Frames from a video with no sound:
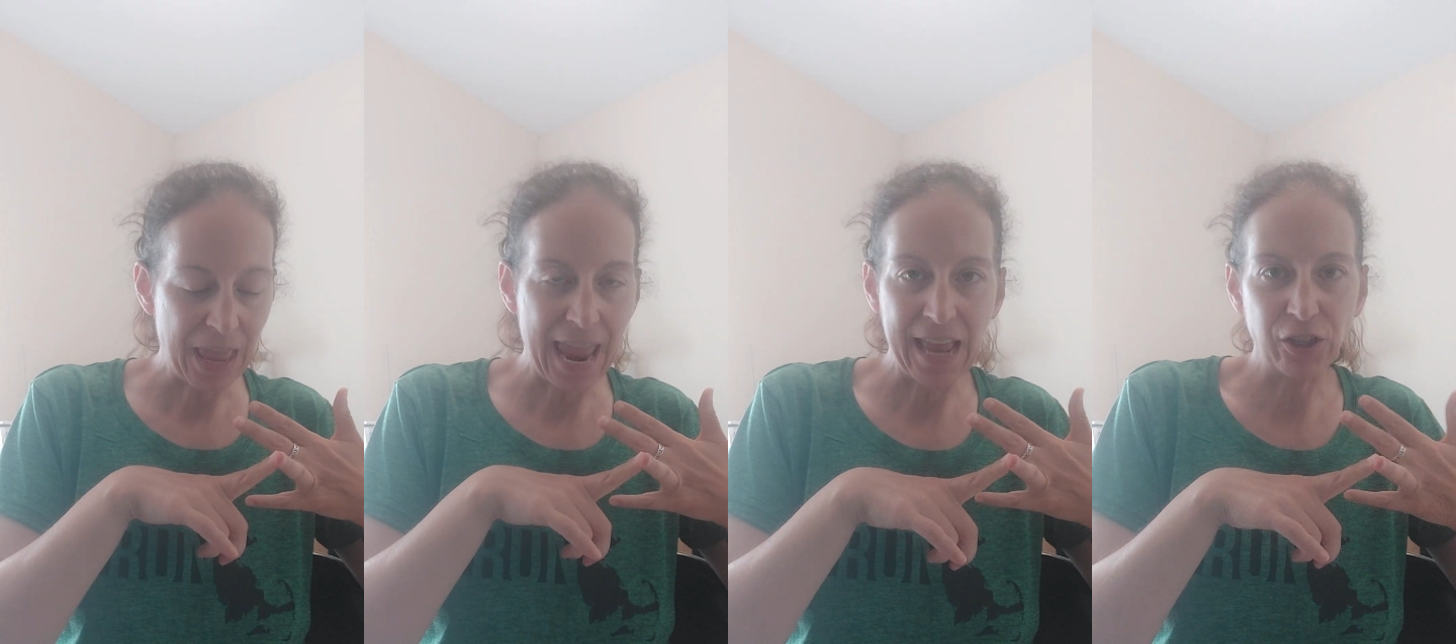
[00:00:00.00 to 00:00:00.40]

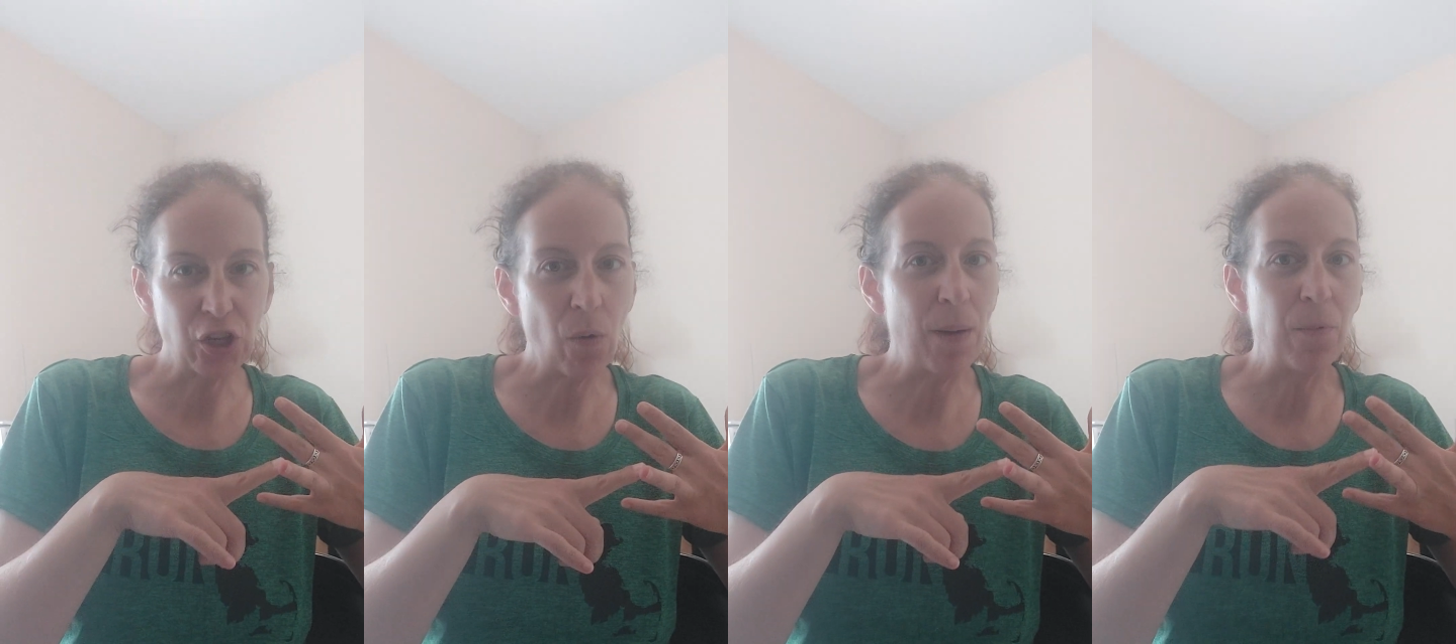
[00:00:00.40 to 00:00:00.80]
And
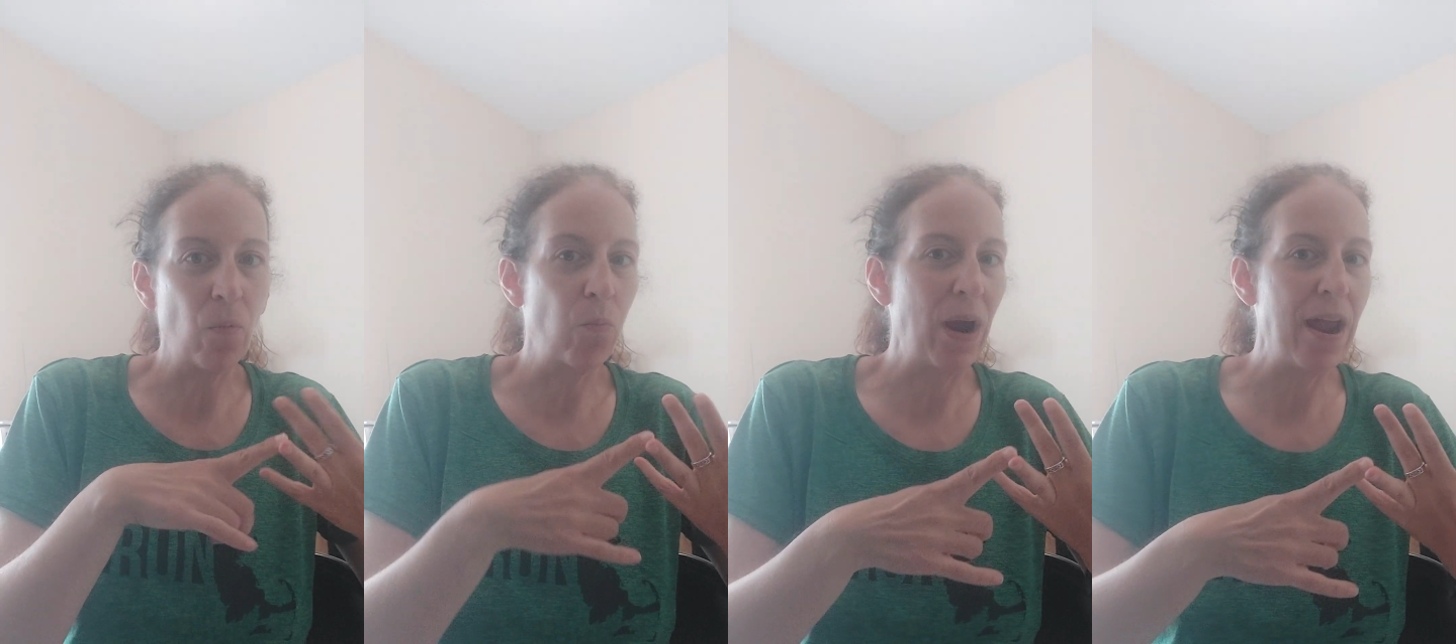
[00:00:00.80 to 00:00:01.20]
so I'm
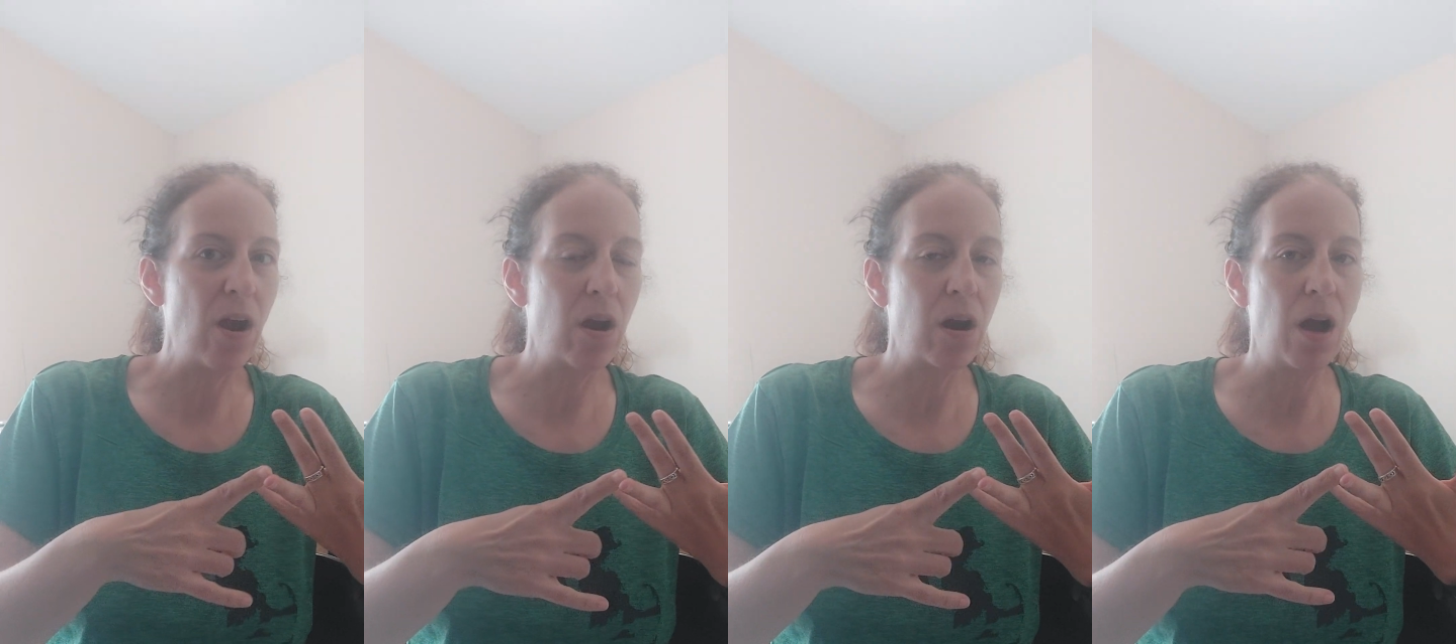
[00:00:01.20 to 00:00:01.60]

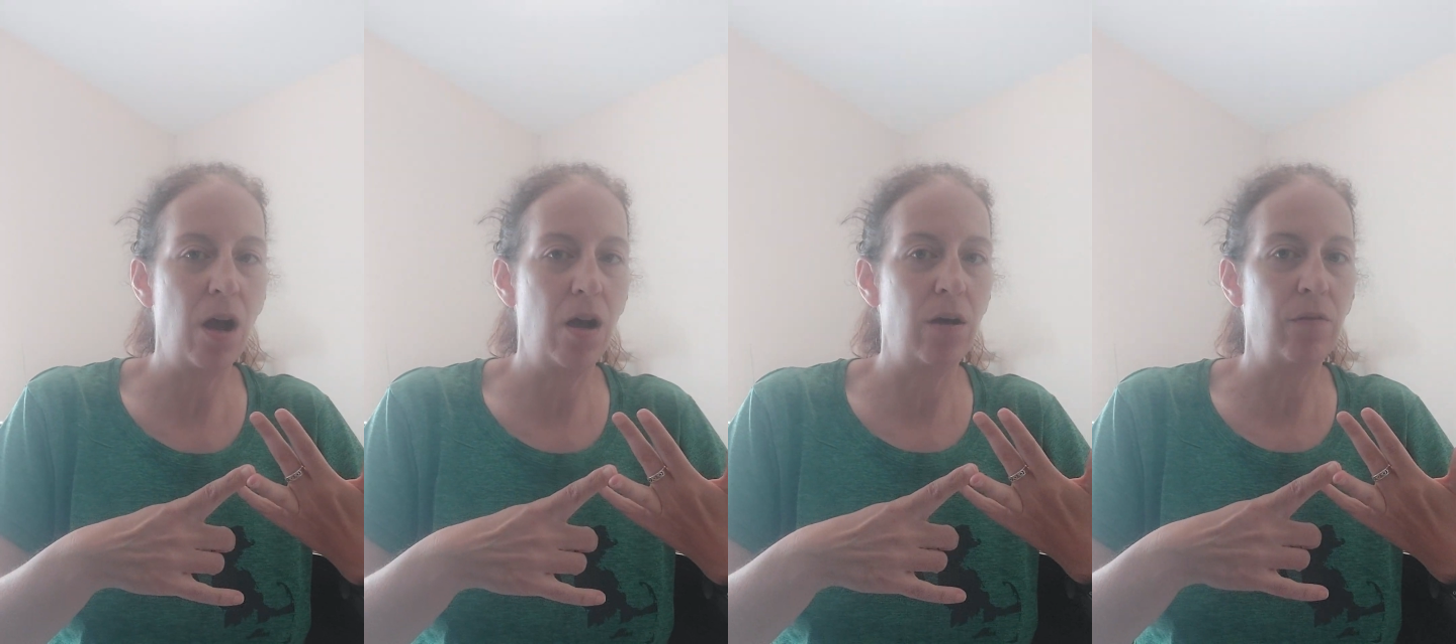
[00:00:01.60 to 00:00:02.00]
aware
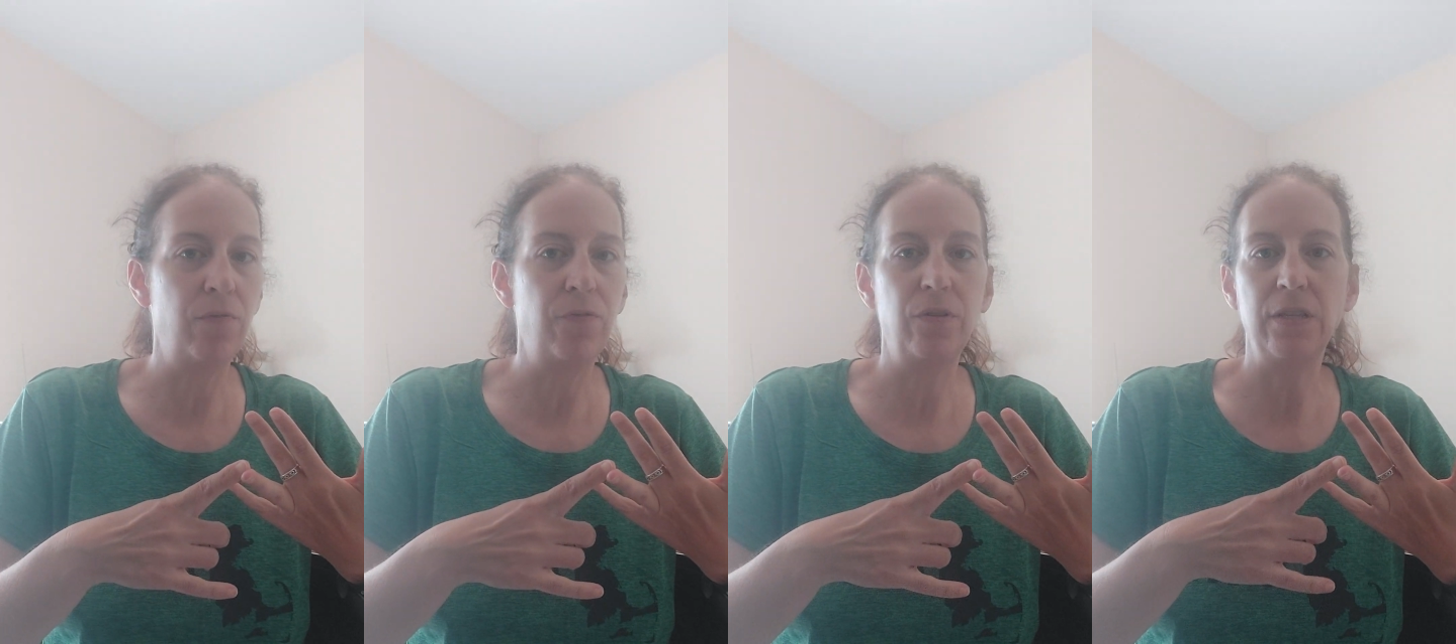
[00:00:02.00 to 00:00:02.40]

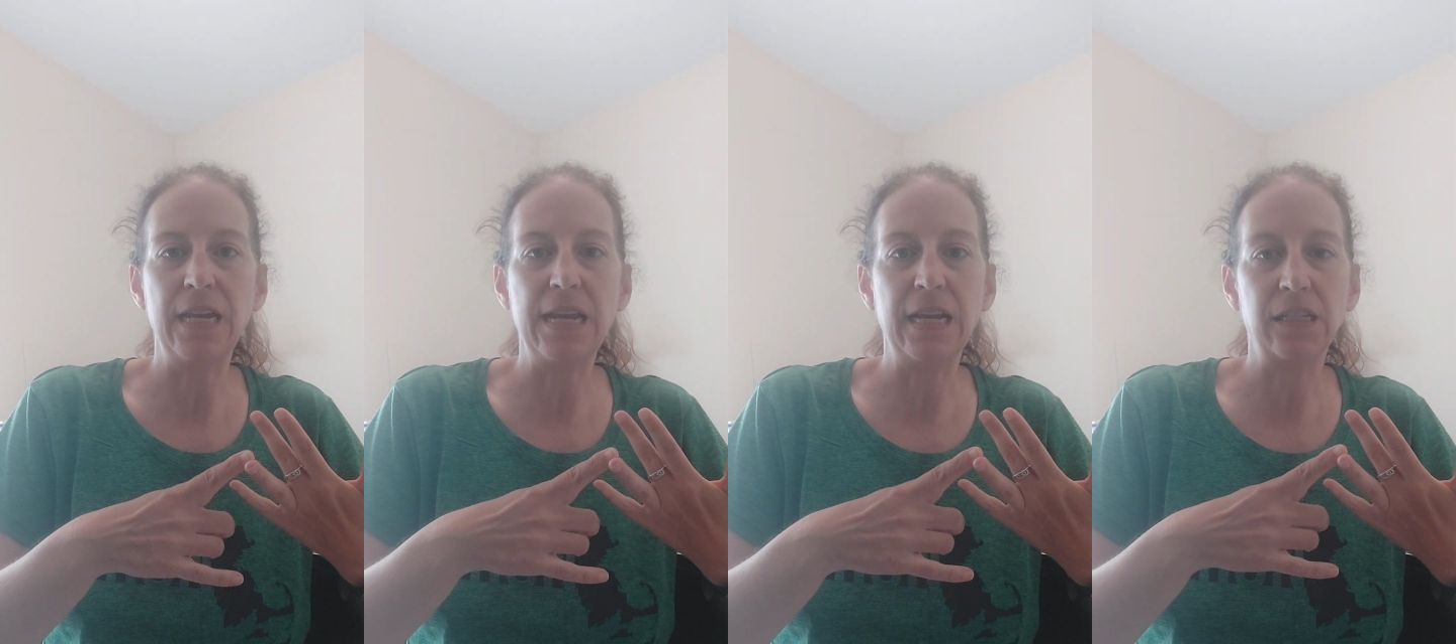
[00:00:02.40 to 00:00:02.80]
of
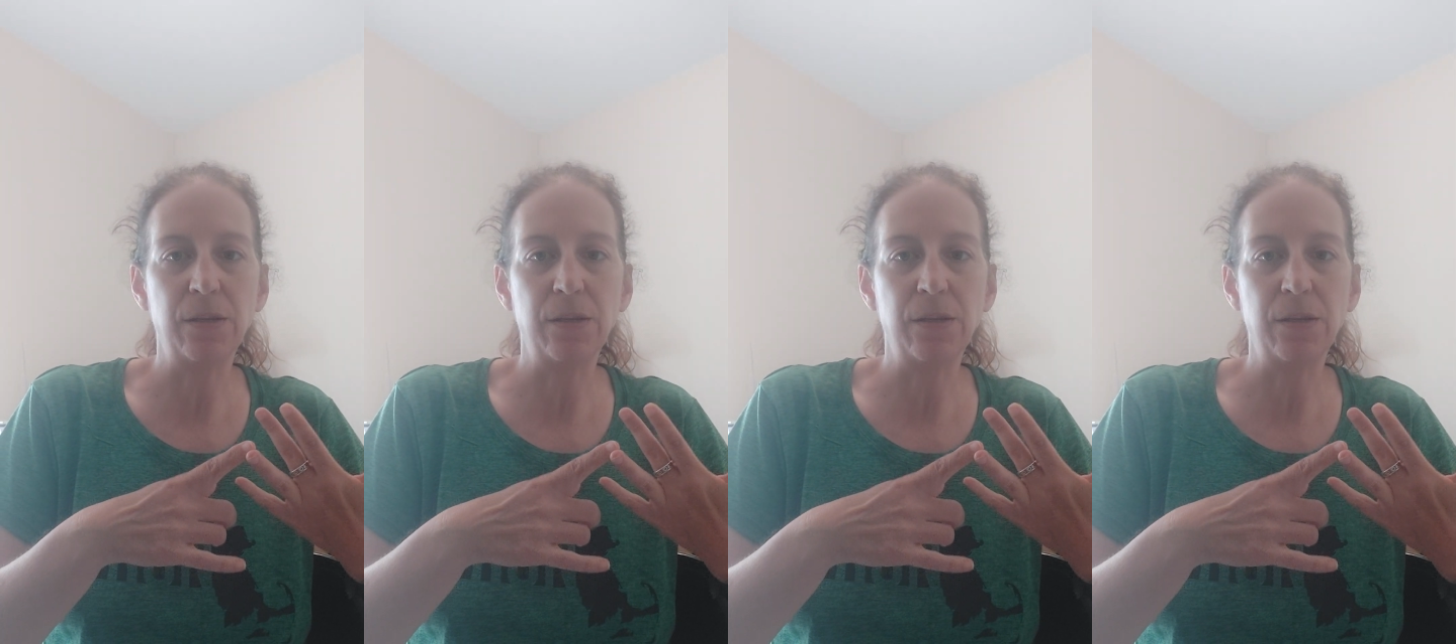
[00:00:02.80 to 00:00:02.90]
needing